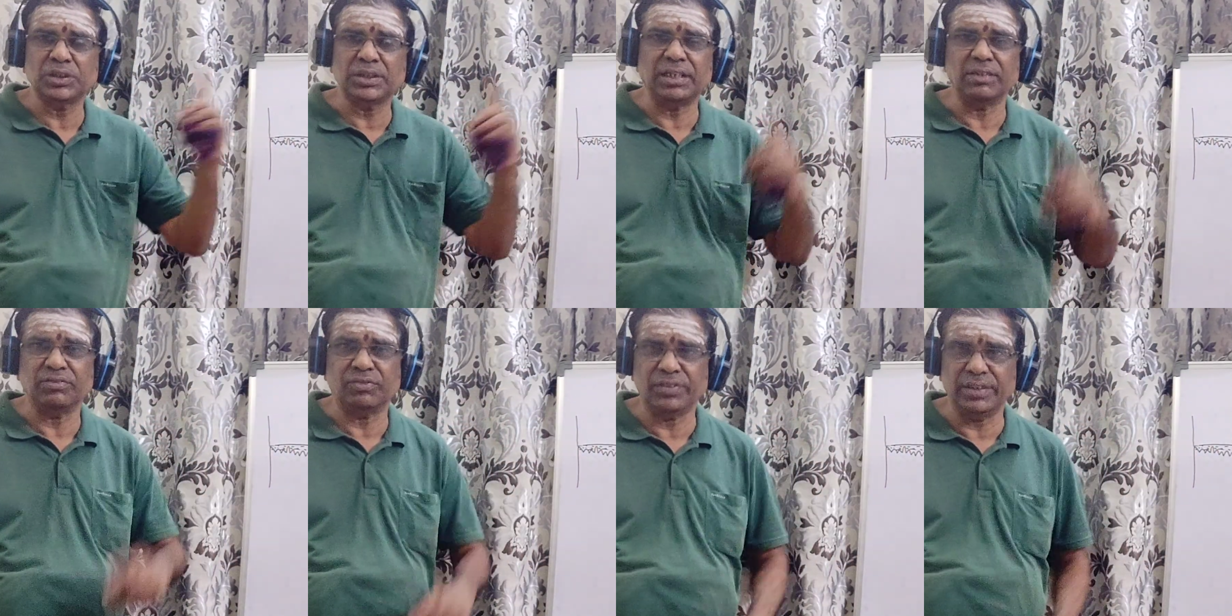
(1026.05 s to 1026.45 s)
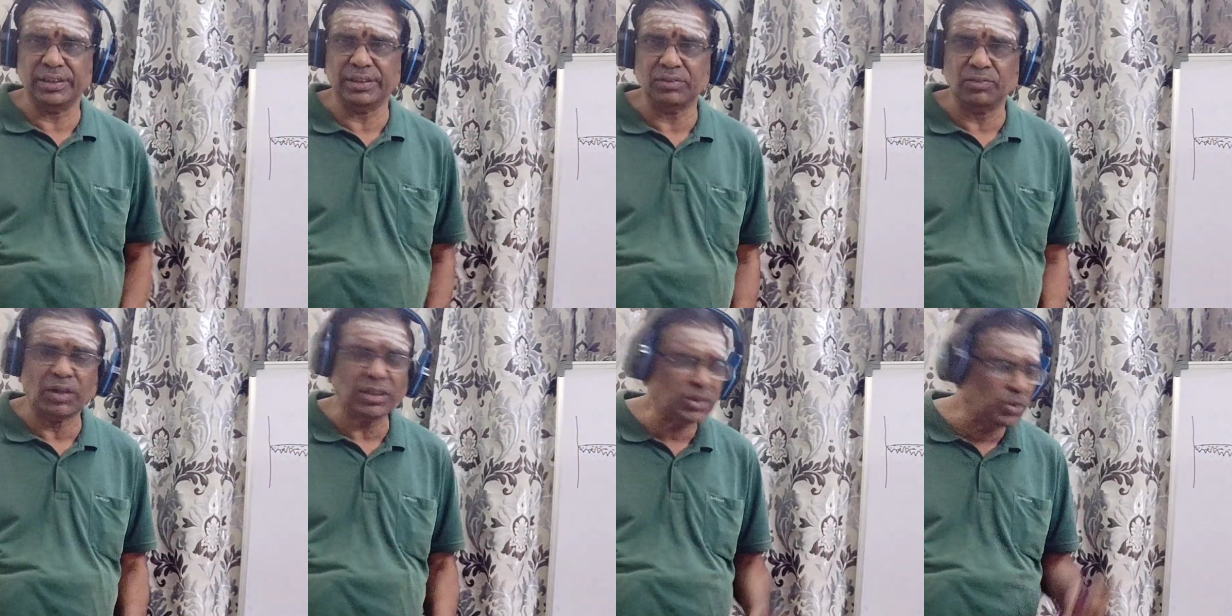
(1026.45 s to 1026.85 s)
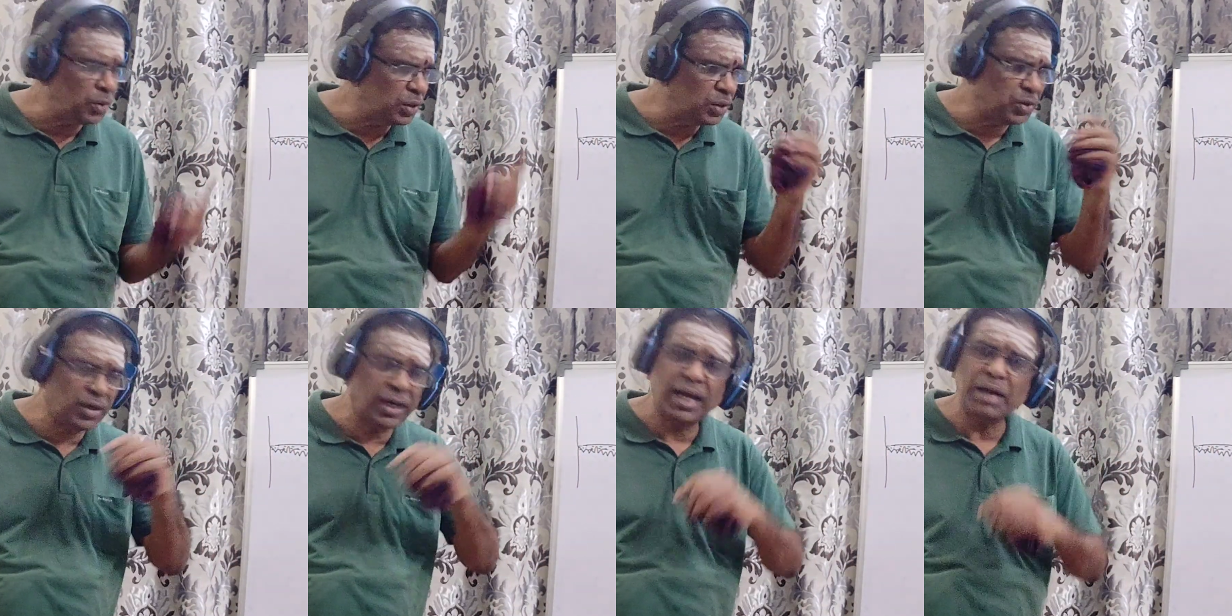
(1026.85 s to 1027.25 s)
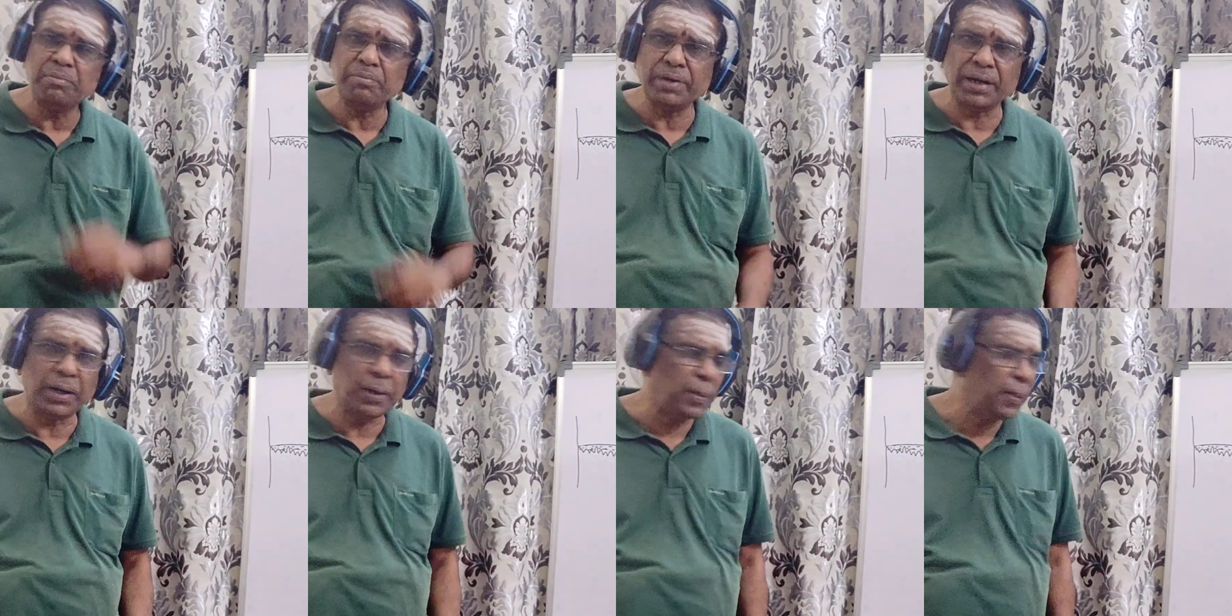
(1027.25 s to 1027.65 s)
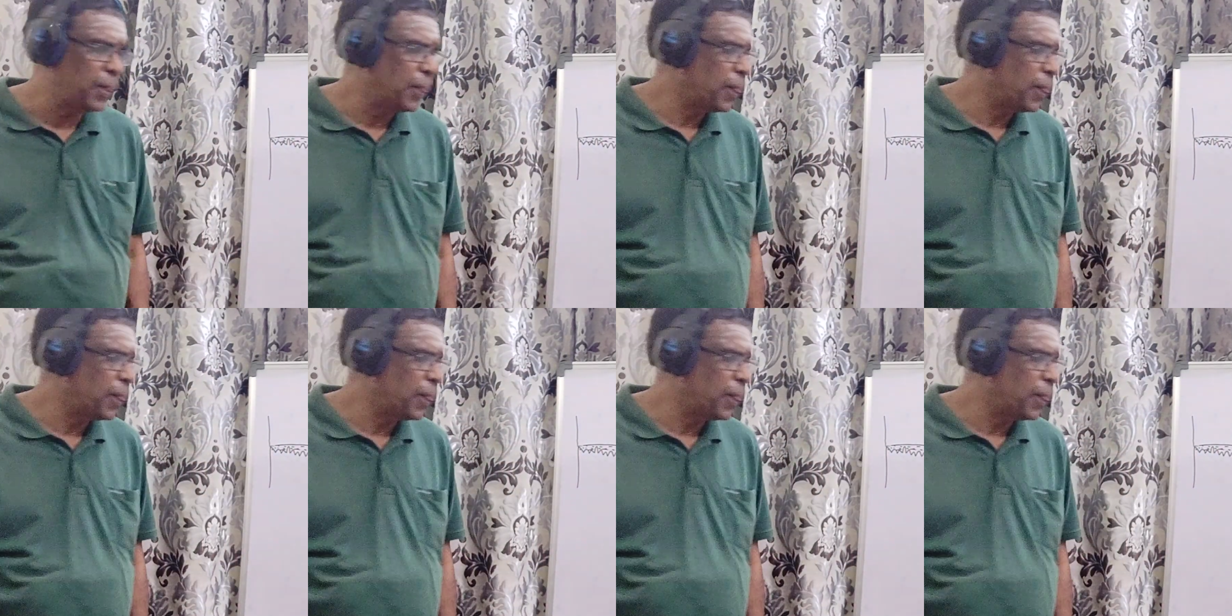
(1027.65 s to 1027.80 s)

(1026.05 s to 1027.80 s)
surface, what's going to happen?